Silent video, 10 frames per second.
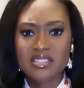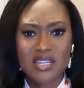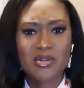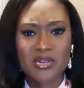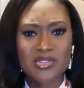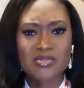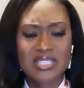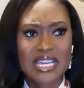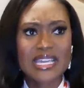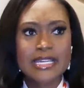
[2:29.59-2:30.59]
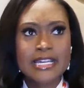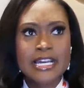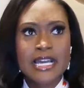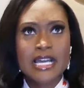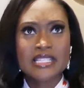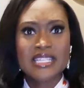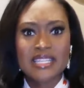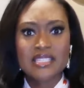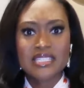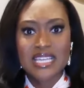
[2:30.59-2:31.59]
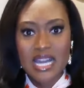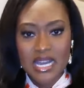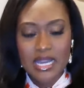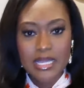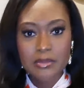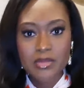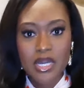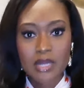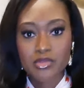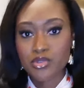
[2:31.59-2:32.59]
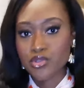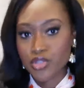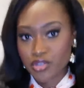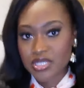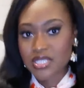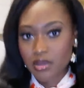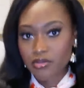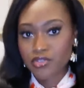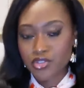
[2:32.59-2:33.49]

And I would also say, take the time to know yourself,